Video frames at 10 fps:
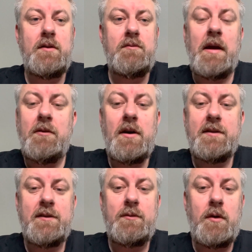Rate
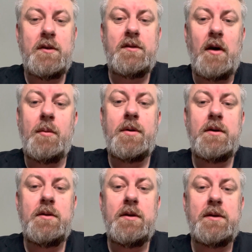rises won't stop
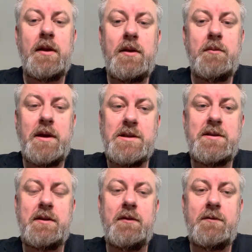until it meets
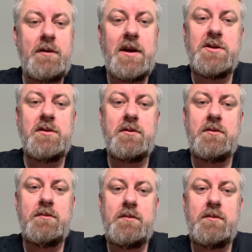the inflation